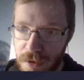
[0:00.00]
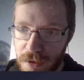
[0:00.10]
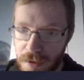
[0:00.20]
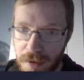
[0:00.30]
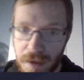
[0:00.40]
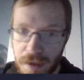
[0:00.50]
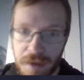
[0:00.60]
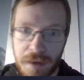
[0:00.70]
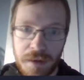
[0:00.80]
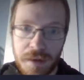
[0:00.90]
I don't know.
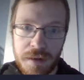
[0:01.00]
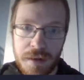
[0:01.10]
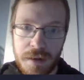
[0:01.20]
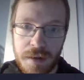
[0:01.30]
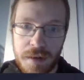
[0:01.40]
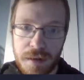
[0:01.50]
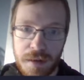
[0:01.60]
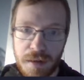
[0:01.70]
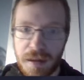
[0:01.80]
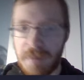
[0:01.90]
Okay,
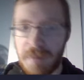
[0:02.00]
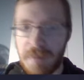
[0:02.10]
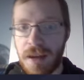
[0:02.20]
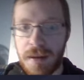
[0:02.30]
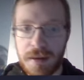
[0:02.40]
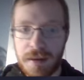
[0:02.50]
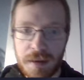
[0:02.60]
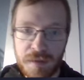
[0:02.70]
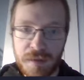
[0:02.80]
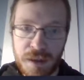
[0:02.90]
yeah, it's fine.